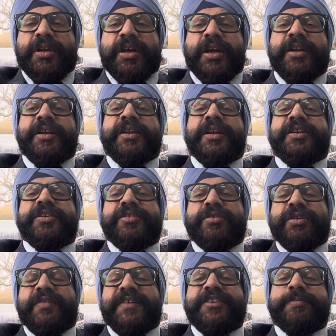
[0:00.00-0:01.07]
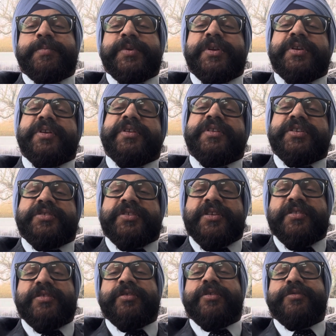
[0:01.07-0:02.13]
and an addition of aspirin in such
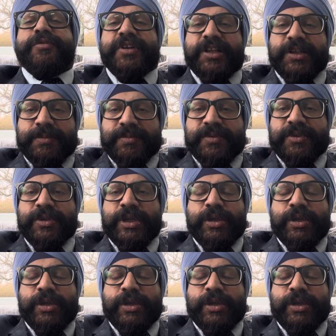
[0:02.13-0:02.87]
cases also helps.